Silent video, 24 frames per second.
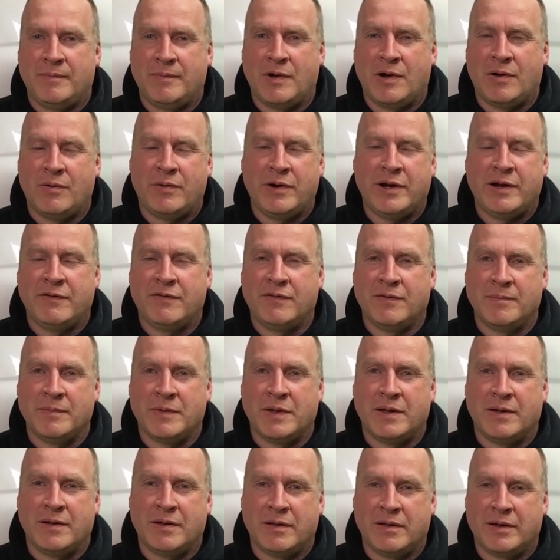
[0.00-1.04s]
away from
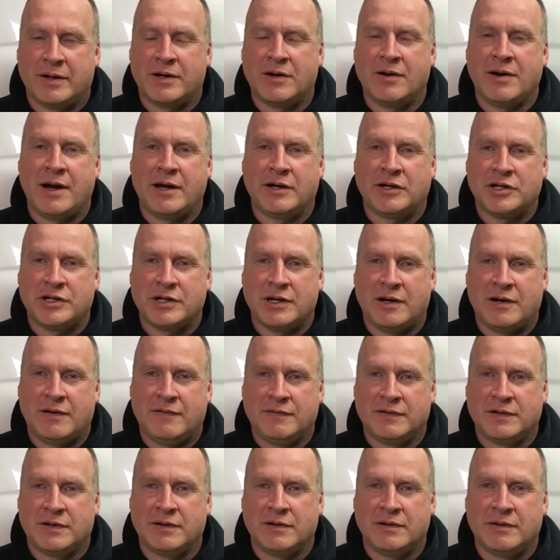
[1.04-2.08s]
the
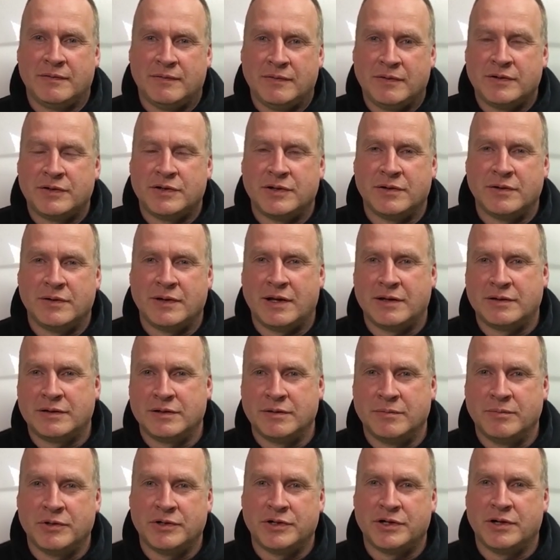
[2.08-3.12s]
crankshaft to turn that
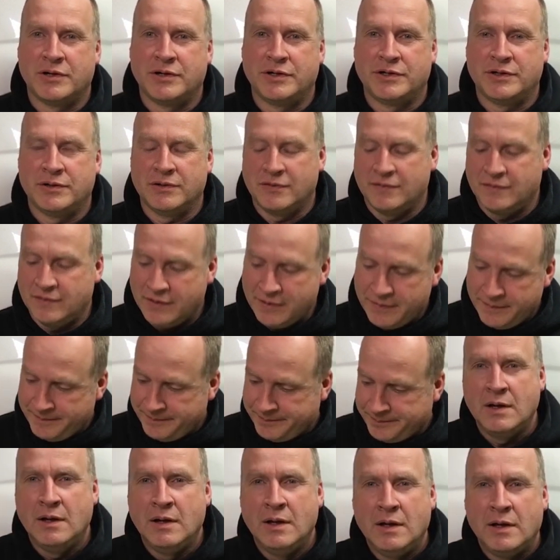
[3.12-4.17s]
supercharger over.
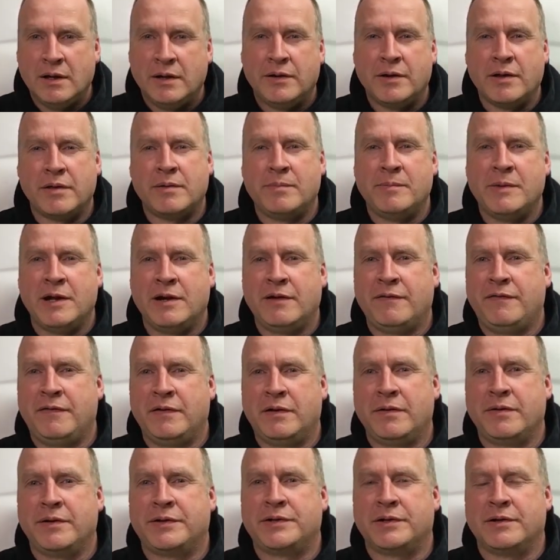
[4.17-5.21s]
Another benefit
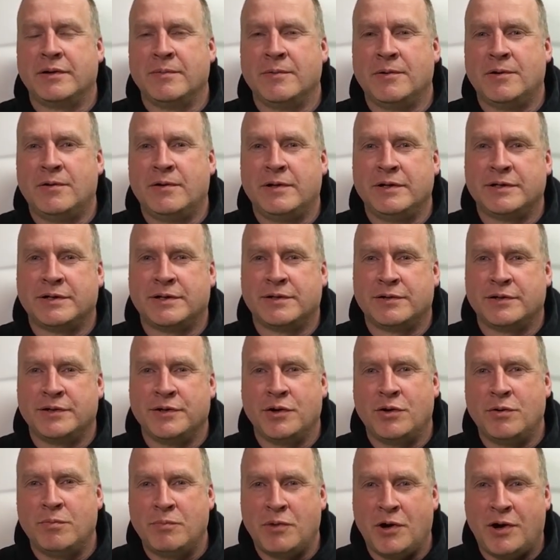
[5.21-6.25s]
of the turbo is there's
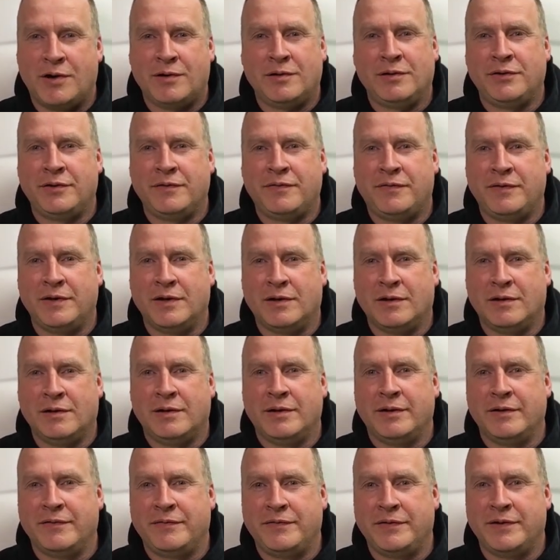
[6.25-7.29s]
no bottle to fill.
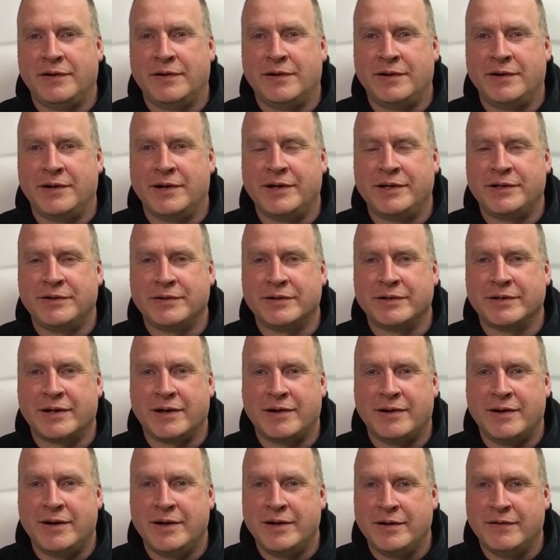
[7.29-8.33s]
If you're a nitrous
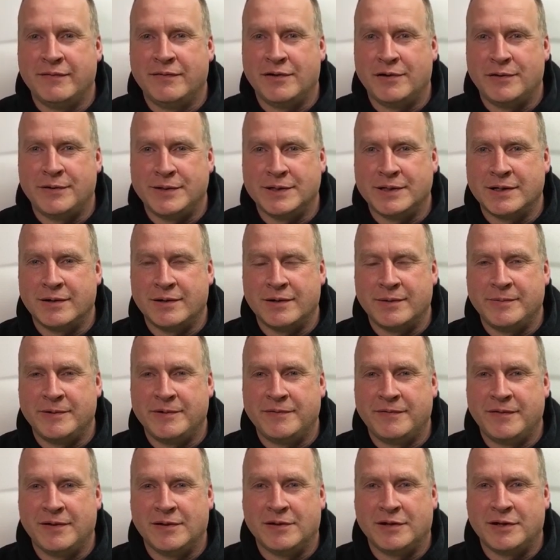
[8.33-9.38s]
guy, you've always got to be
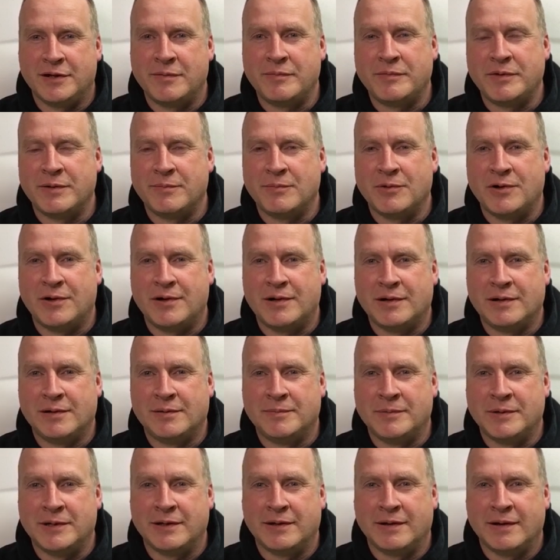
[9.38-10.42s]
filling up your bottle,
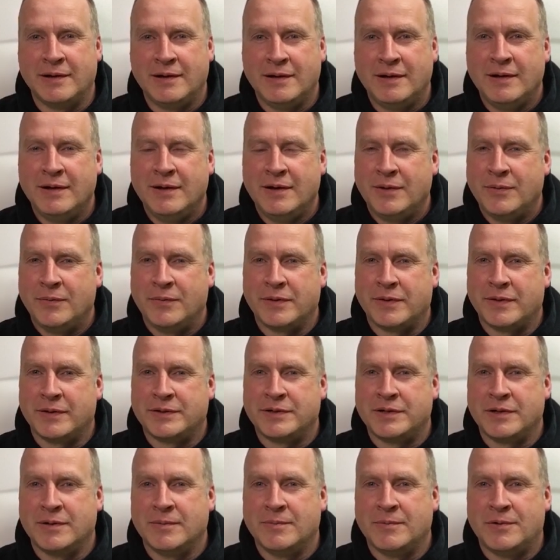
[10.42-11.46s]
but with a
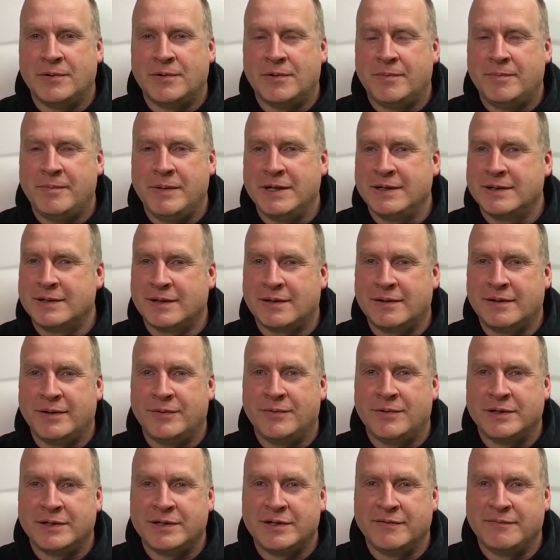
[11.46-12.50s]
turbo, basically
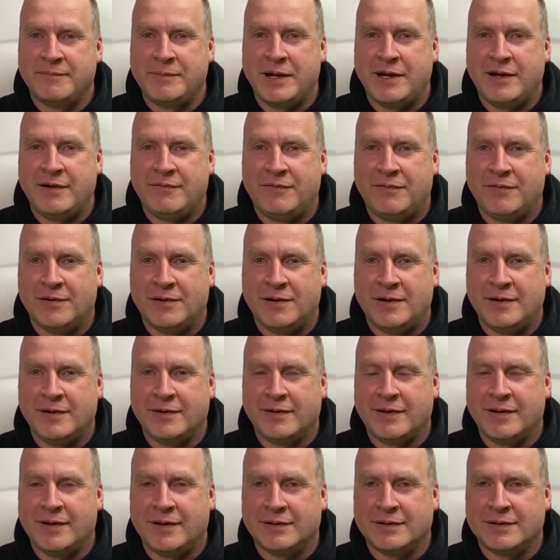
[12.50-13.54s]
once you've paid for it,
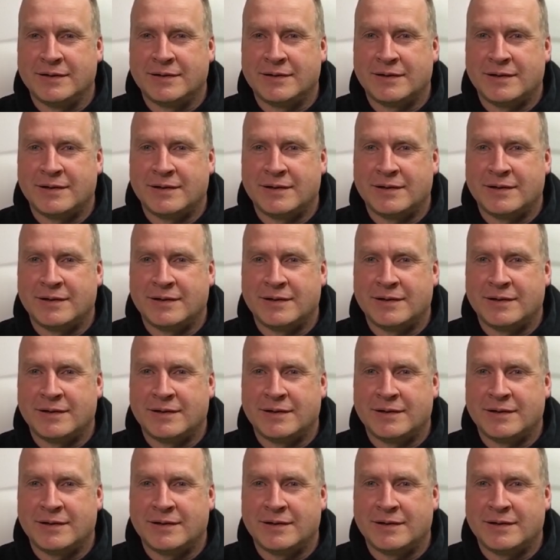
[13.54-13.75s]
that's